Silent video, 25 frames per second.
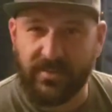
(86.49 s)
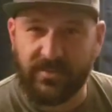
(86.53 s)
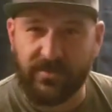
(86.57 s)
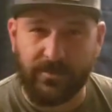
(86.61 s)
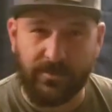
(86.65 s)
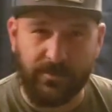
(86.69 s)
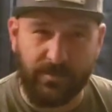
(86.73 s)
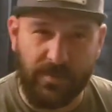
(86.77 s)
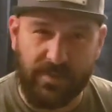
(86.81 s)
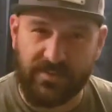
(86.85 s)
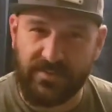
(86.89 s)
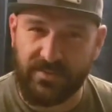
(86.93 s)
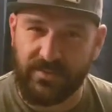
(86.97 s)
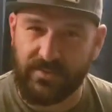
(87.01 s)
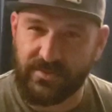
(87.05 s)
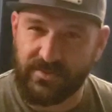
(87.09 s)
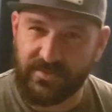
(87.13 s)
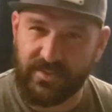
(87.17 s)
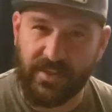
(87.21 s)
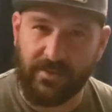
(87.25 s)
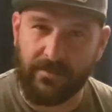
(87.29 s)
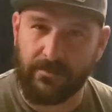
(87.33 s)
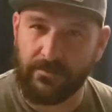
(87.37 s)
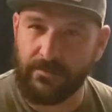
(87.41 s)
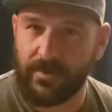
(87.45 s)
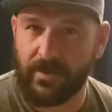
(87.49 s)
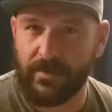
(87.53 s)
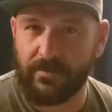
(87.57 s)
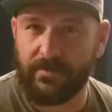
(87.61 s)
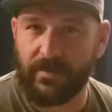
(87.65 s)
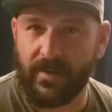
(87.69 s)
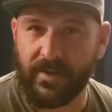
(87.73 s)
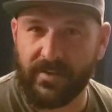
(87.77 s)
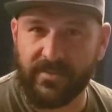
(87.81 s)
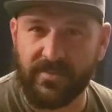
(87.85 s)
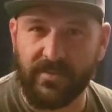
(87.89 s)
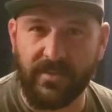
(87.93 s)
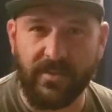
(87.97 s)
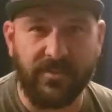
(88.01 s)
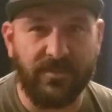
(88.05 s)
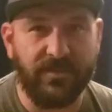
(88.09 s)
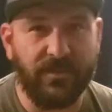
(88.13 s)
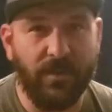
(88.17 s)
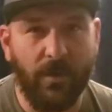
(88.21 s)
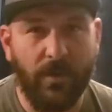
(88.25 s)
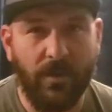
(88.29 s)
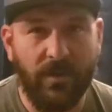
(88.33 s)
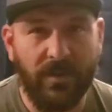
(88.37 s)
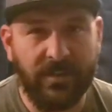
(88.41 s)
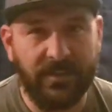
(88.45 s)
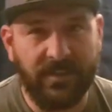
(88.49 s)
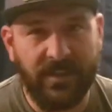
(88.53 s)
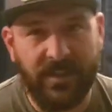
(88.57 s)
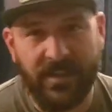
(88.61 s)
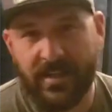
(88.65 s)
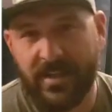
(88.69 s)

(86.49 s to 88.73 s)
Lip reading: You basically just have them verify it's not stolen,